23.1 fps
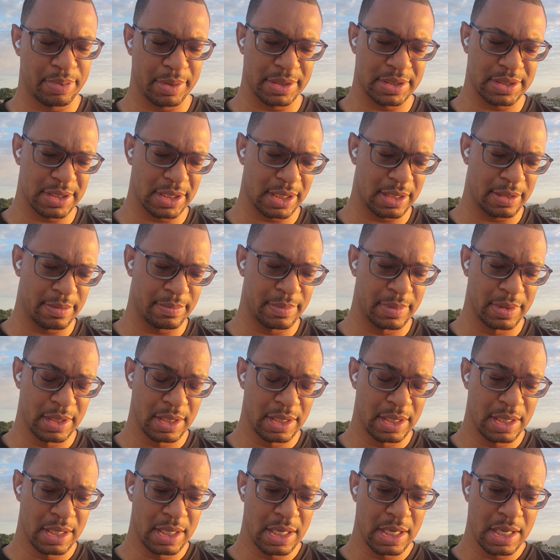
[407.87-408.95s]
But
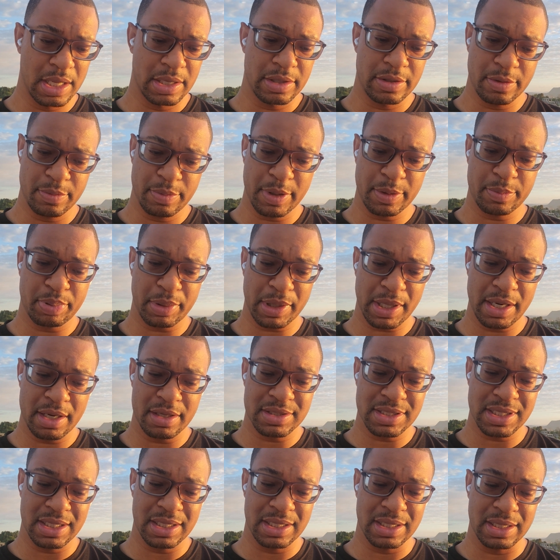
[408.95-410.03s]
they're big
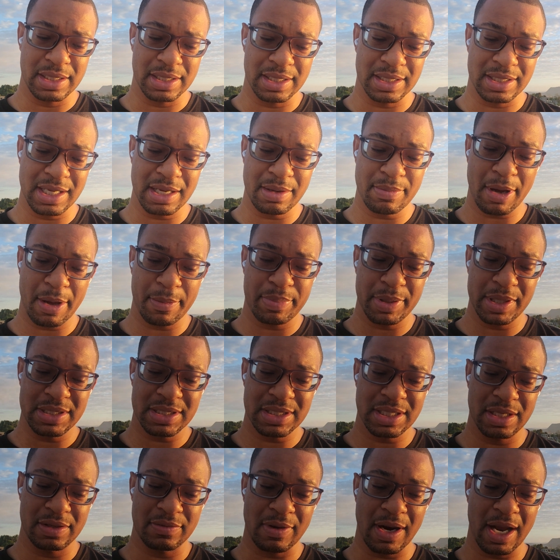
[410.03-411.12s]
players, and the thing about
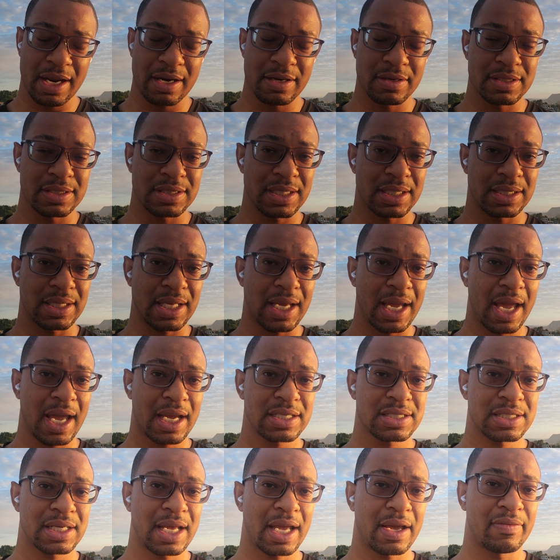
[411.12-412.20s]
Penske and Ryder is that they
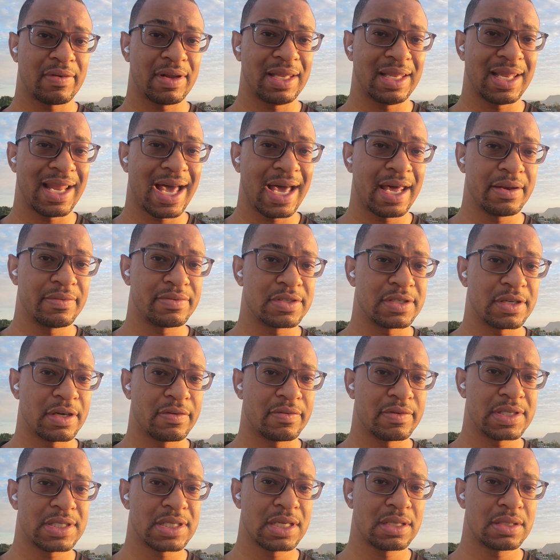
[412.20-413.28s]
actually have a lot of
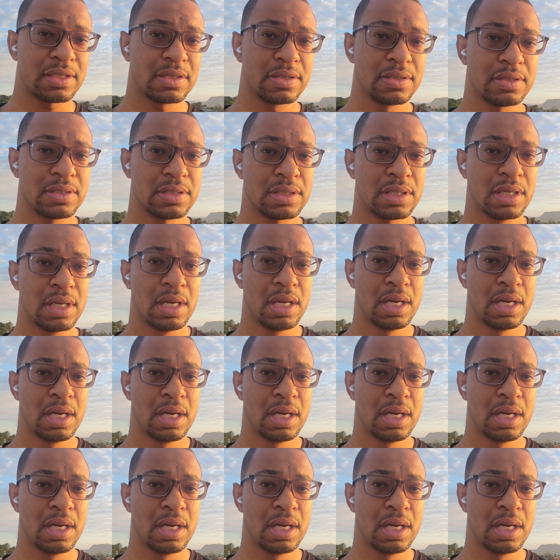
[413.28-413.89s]
service centers